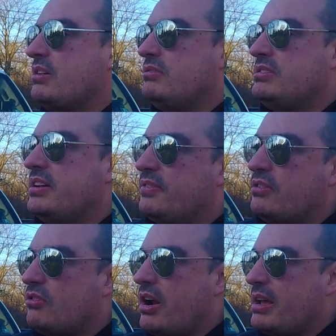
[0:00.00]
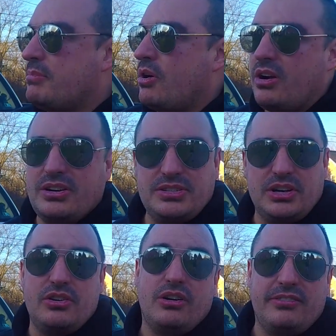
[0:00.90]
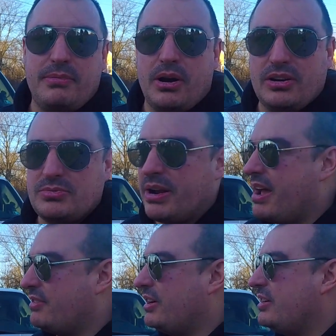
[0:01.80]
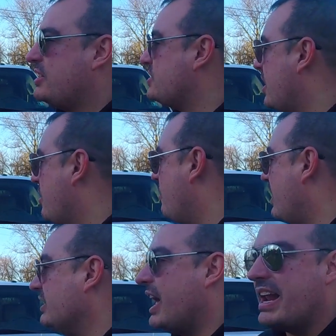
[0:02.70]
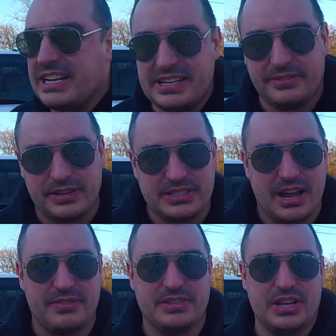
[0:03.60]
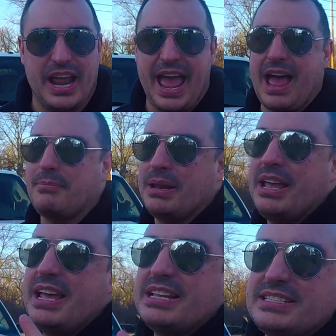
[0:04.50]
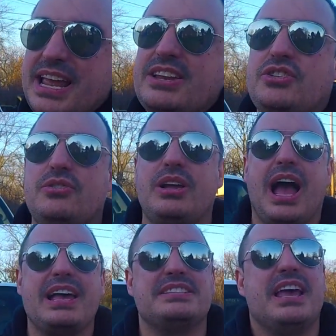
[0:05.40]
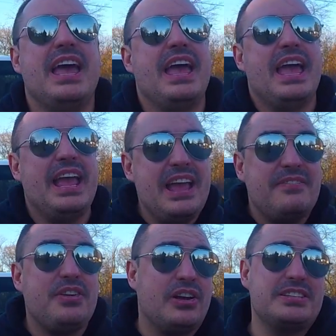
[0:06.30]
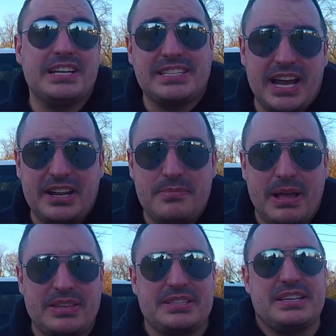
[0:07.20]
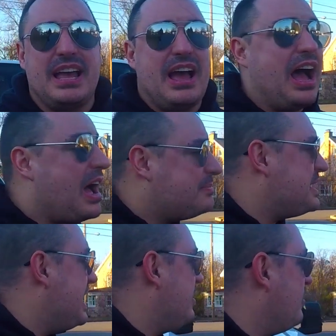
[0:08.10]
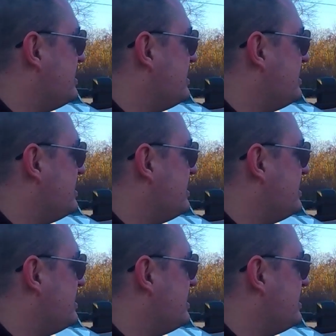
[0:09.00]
different running bars or Nerf bars, whatever. So a lot of different stuff is going to happen. Stay tuned guys. If you're as excited about this update on the